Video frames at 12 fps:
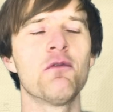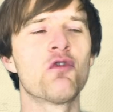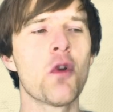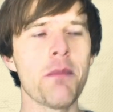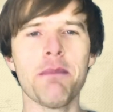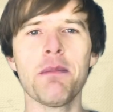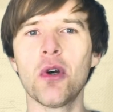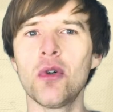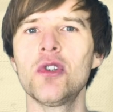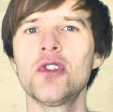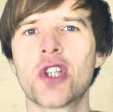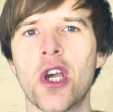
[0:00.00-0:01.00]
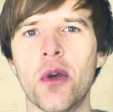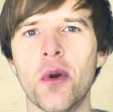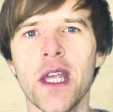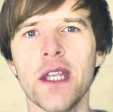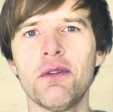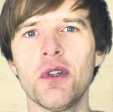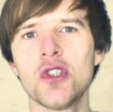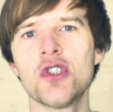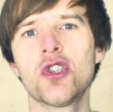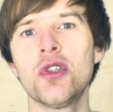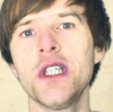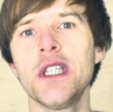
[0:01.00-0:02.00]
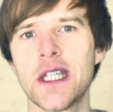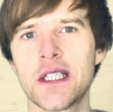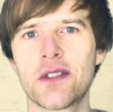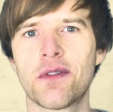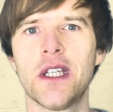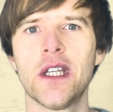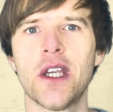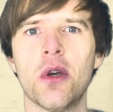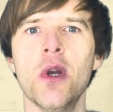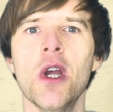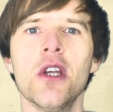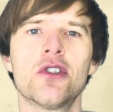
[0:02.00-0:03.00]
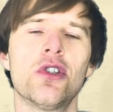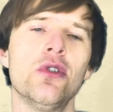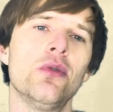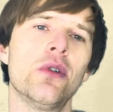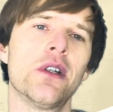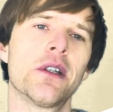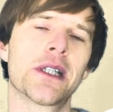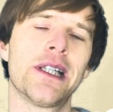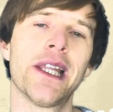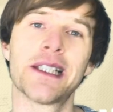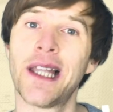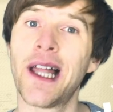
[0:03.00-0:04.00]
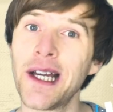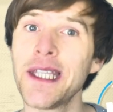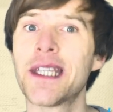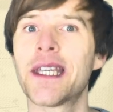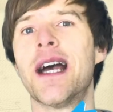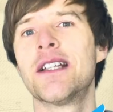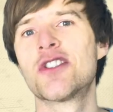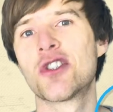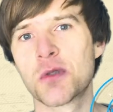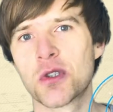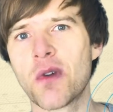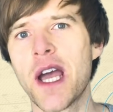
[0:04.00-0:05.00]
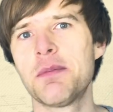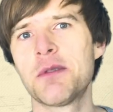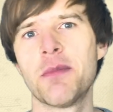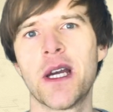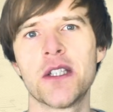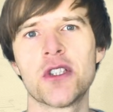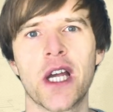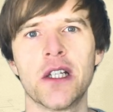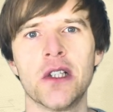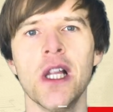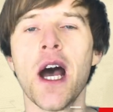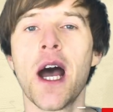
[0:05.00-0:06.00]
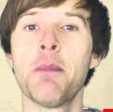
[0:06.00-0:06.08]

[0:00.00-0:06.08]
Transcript: Remember also, if you've enjoyed this video, to click like and subscribe to my channel.